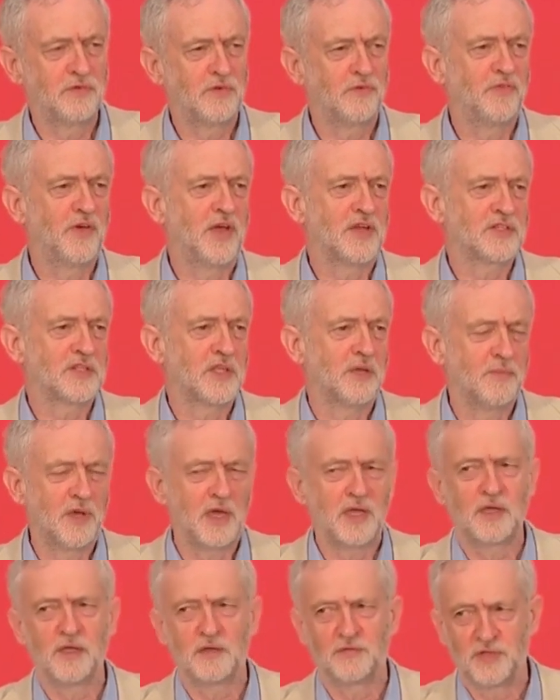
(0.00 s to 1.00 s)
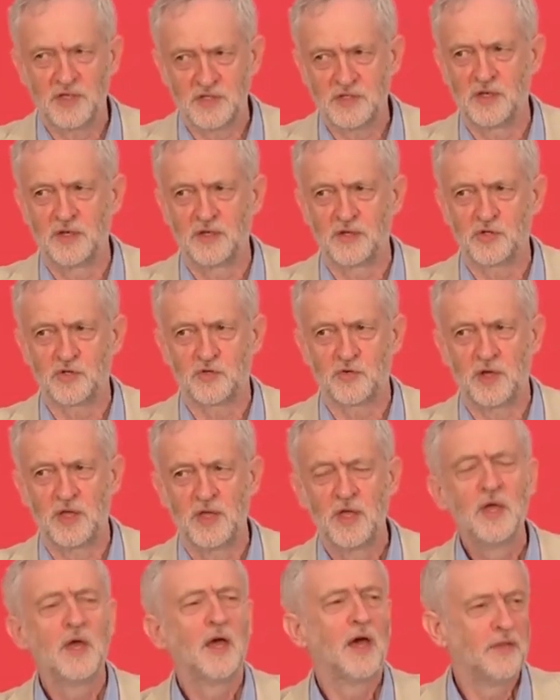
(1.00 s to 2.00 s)
defence they're making of this
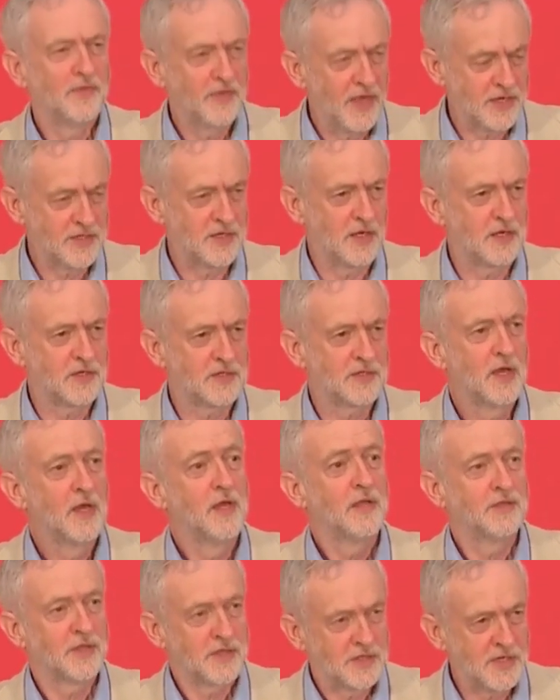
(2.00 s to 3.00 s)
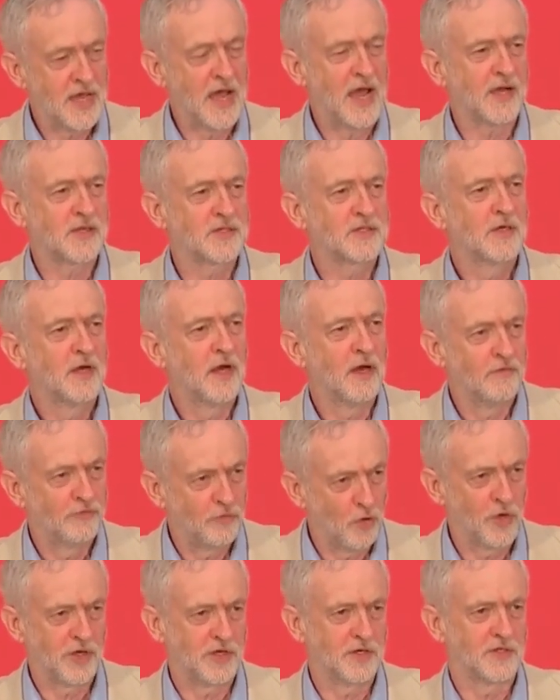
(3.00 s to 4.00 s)
industry, and that is the tax
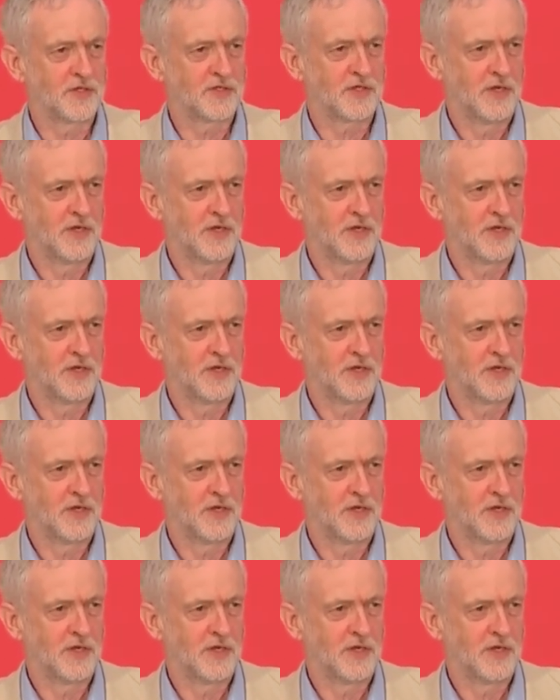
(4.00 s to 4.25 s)
avoidance